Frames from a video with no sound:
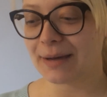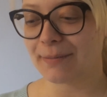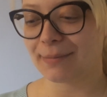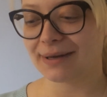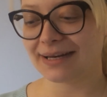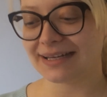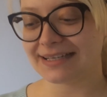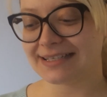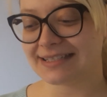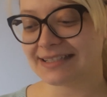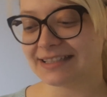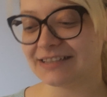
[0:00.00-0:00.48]

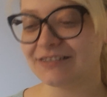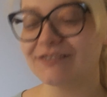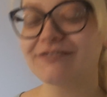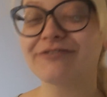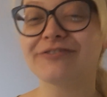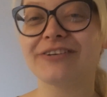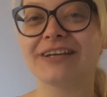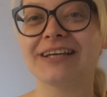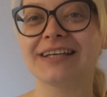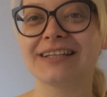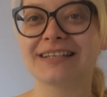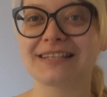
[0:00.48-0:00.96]
but I still
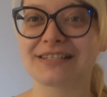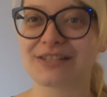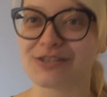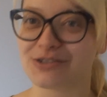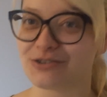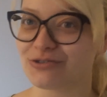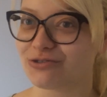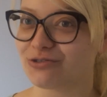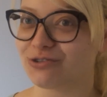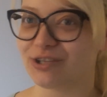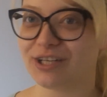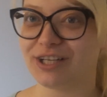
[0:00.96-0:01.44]
think this
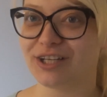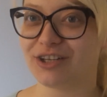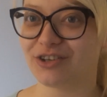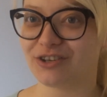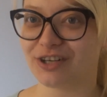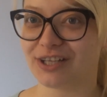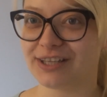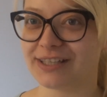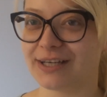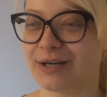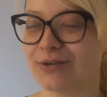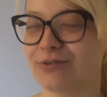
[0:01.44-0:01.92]
is a really
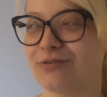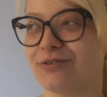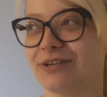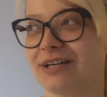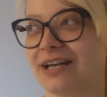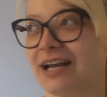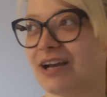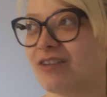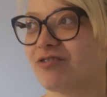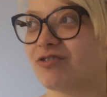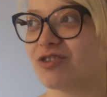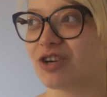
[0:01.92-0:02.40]
great
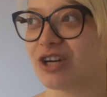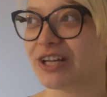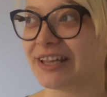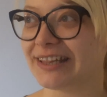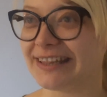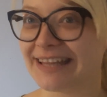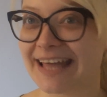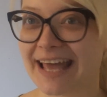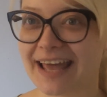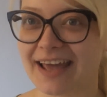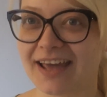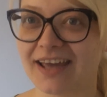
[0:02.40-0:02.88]
outfit like for a
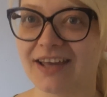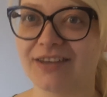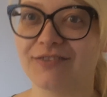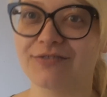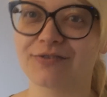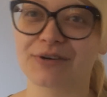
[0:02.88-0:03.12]
date,